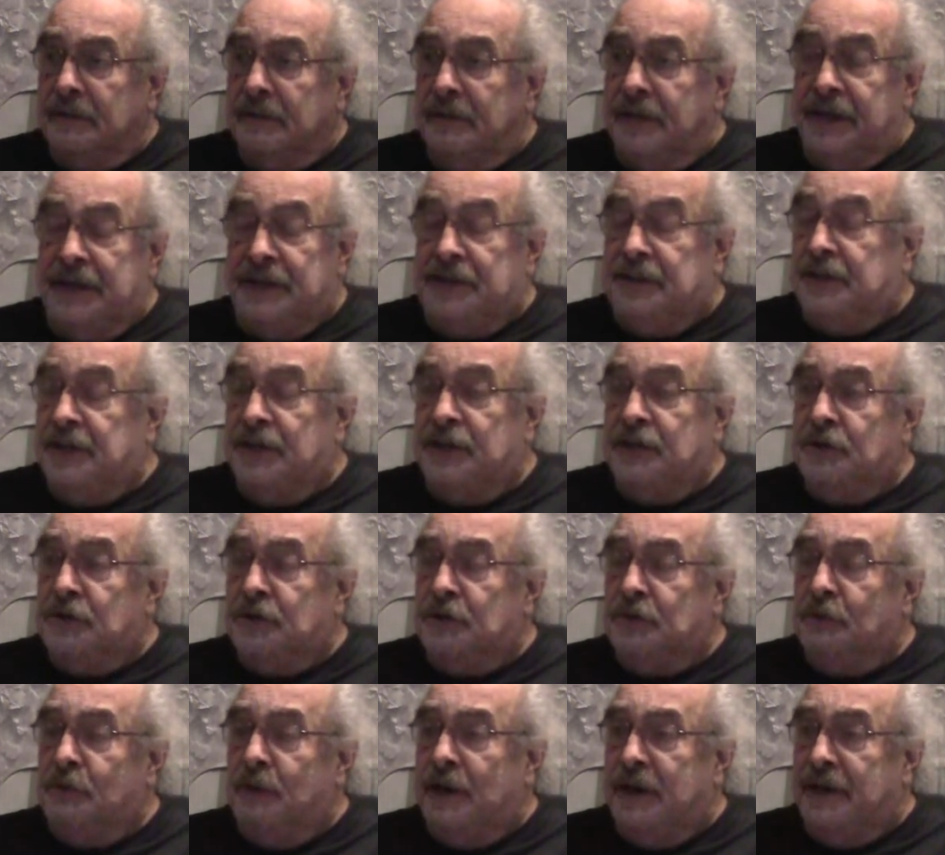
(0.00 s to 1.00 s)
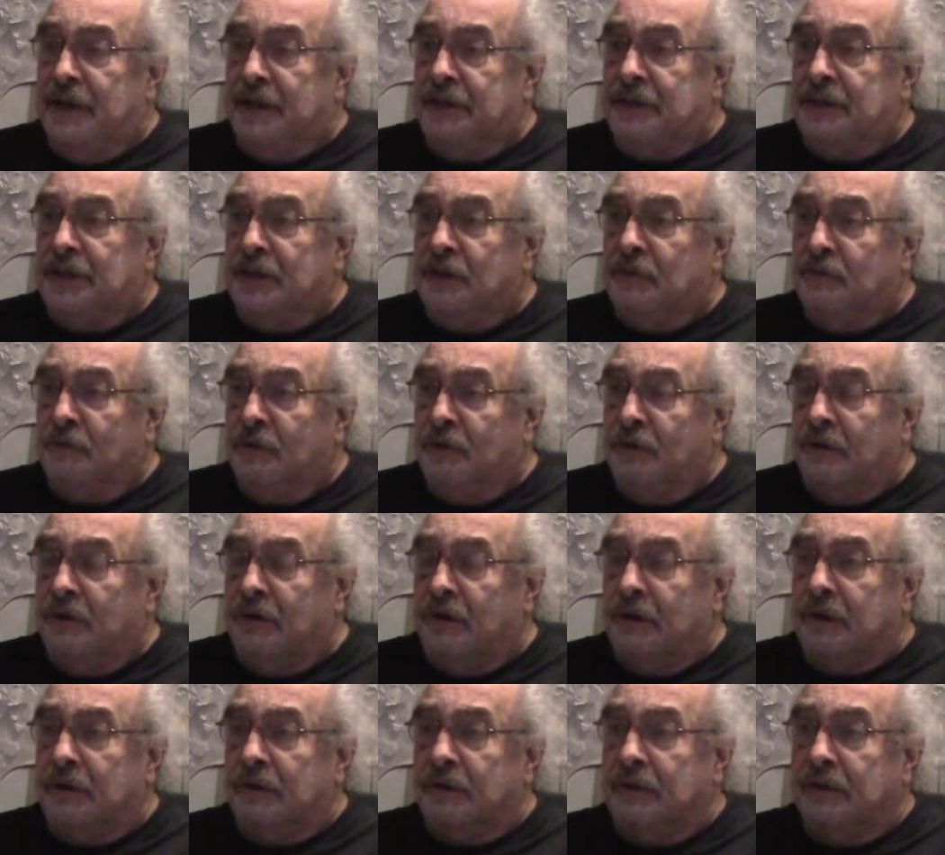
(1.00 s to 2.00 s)
He didn't do anything
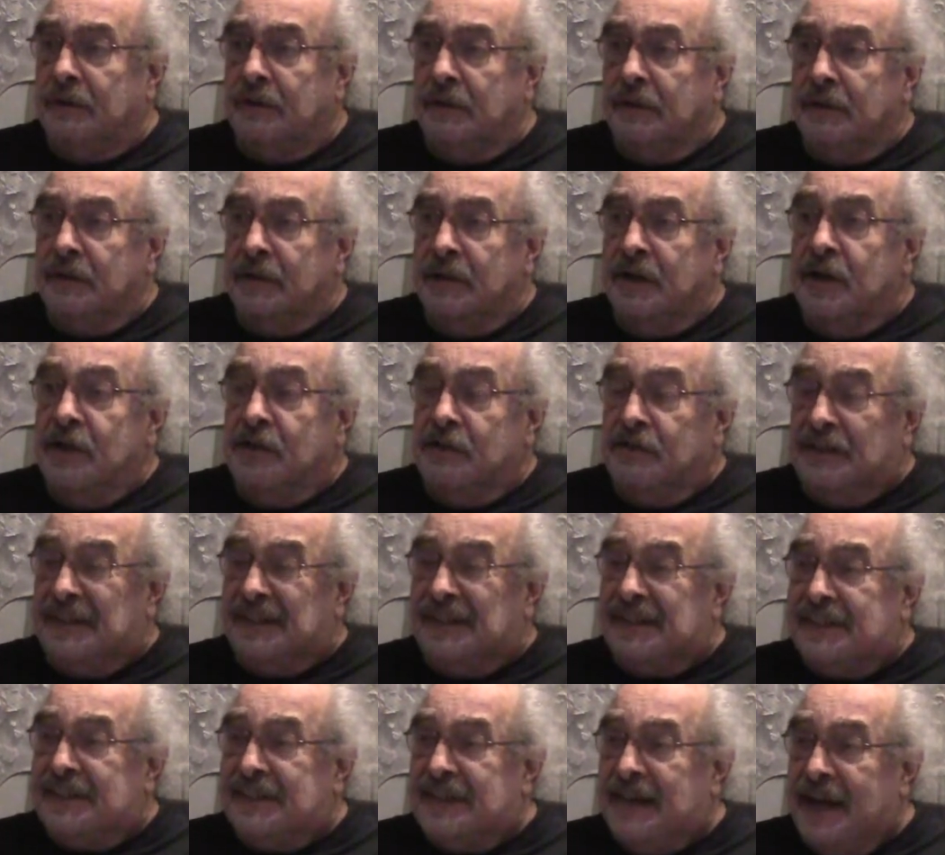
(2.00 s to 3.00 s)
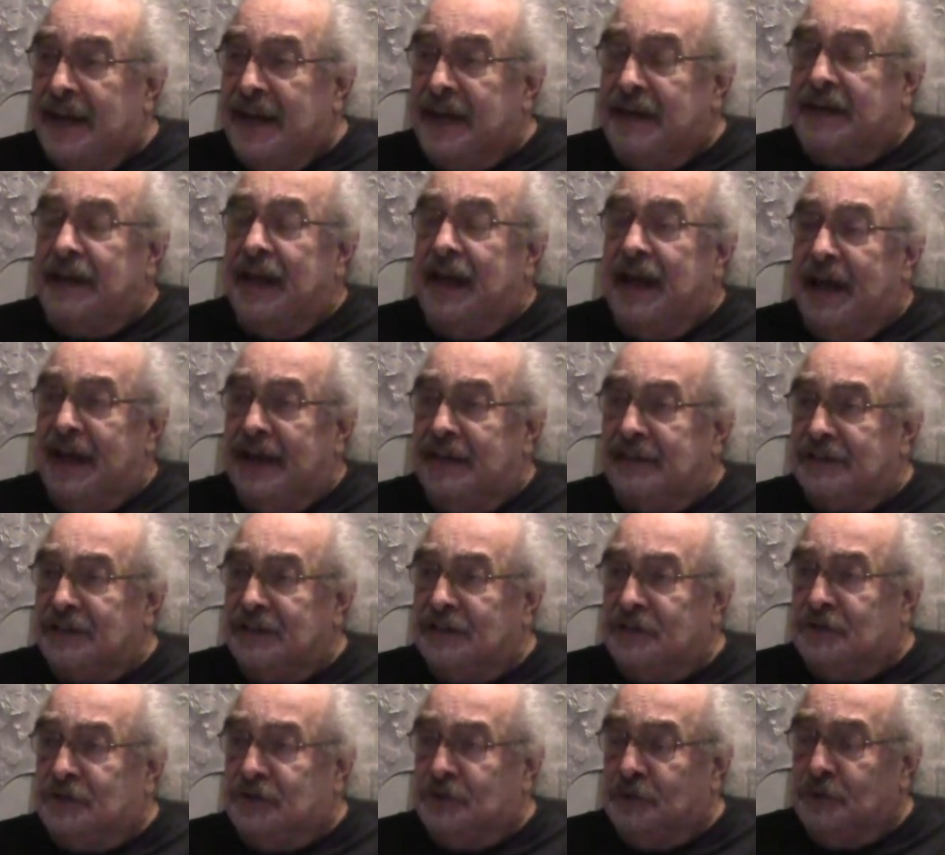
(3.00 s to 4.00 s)
wrong. The state has
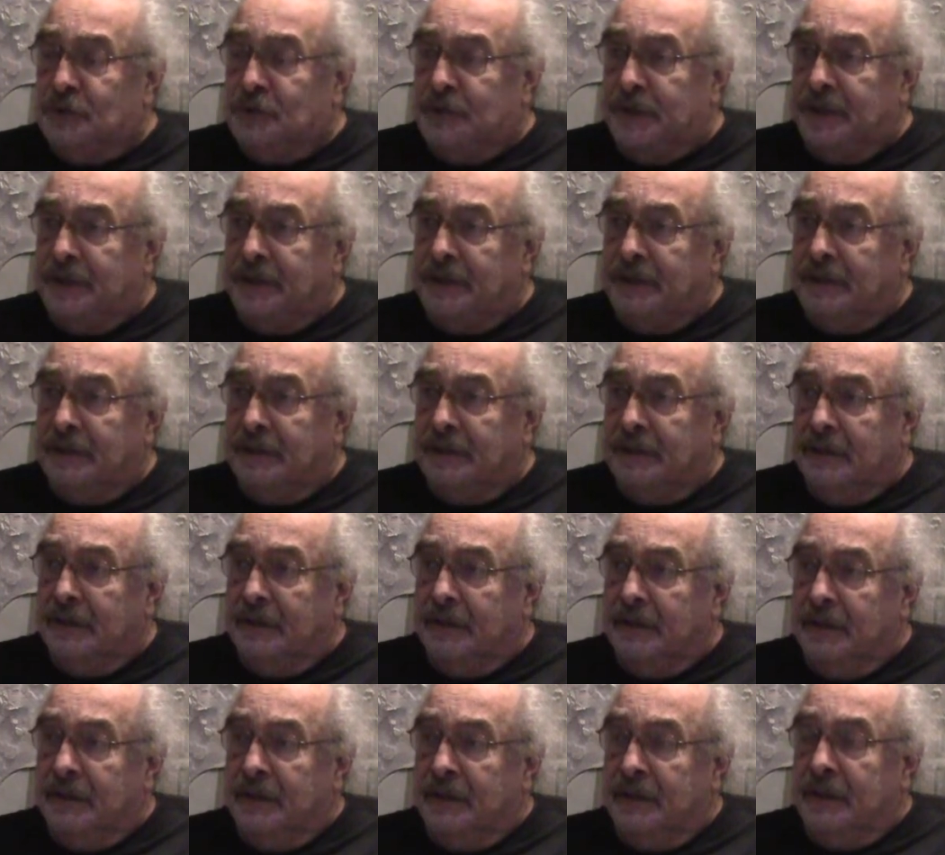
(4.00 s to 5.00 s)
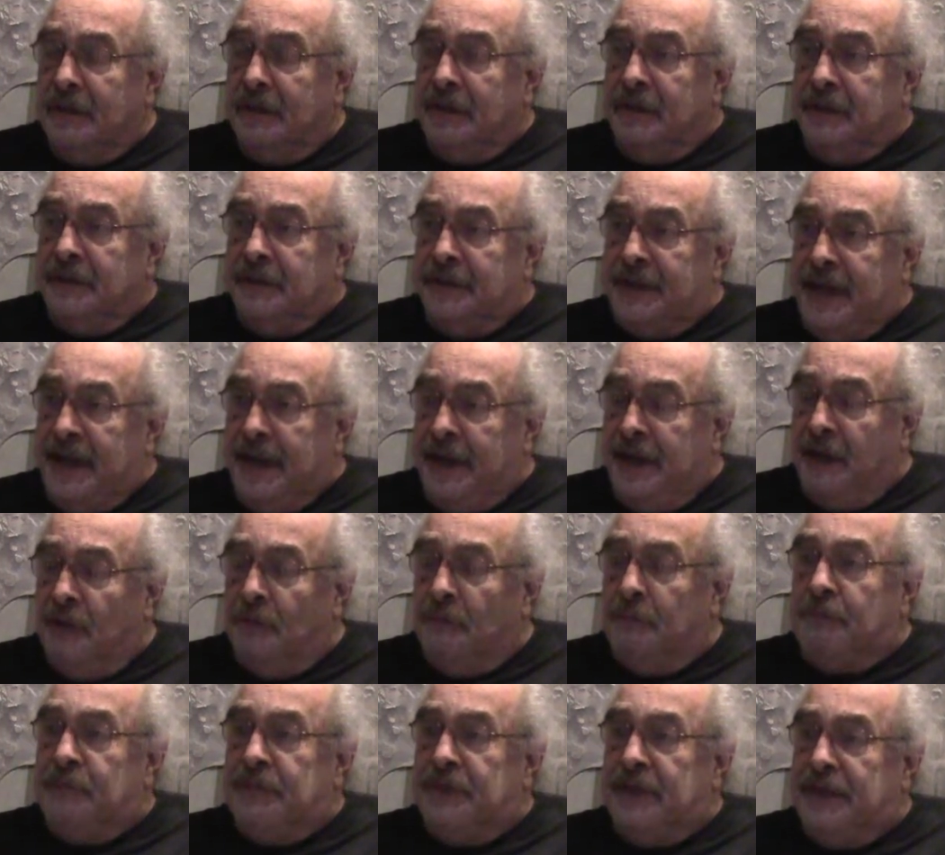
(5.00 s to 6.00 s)
a duty to
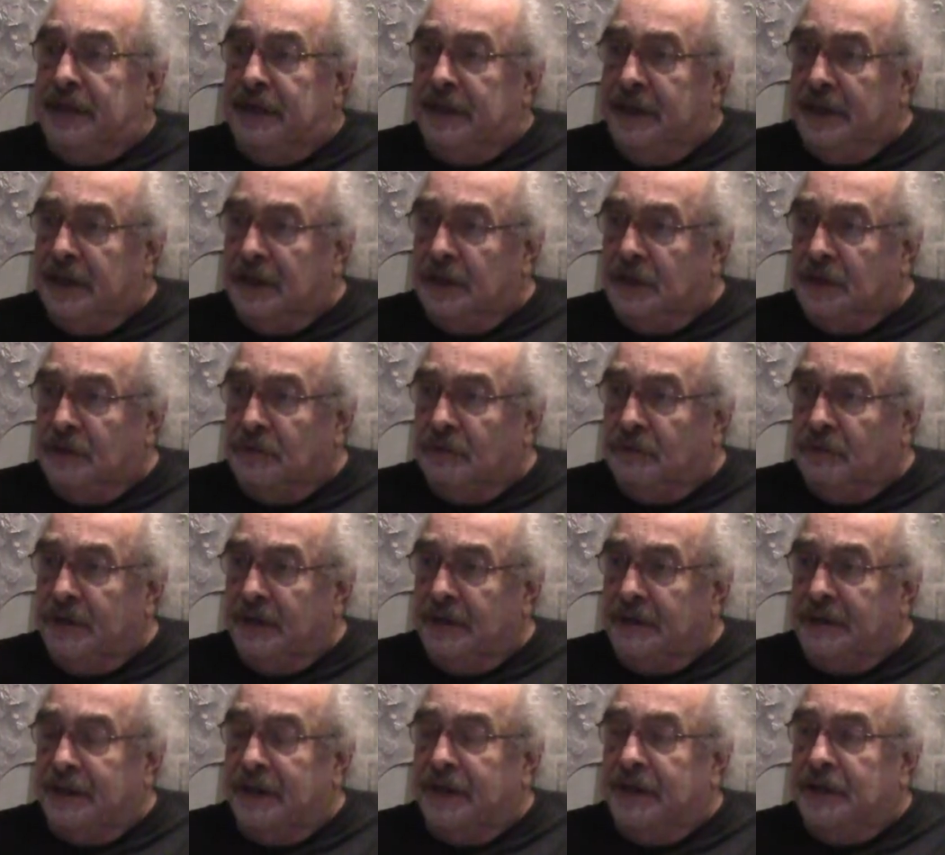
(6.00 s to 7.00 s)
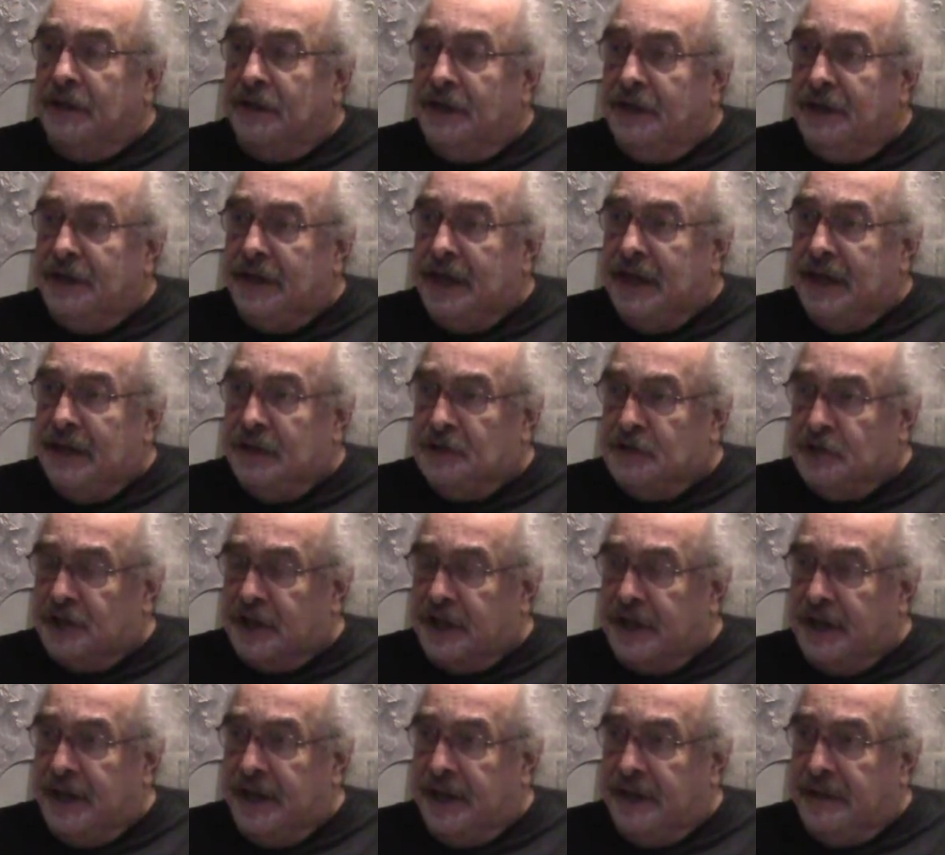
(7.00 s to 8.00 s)
help the ignorant and
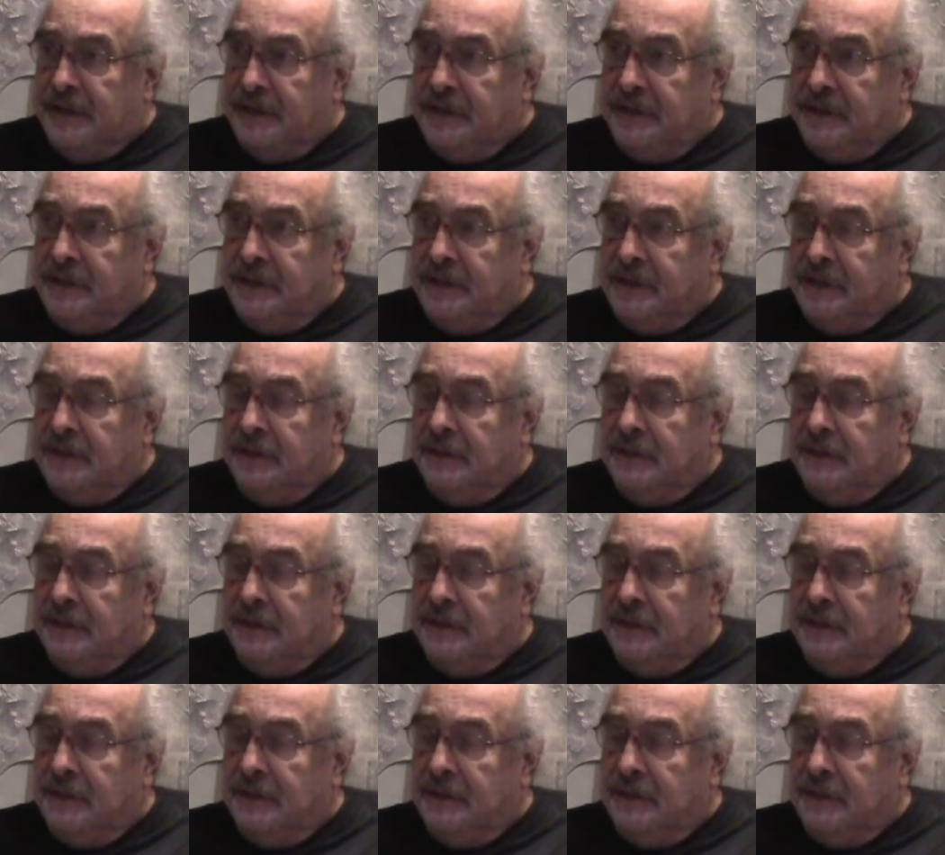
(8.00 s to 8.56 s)
uneducated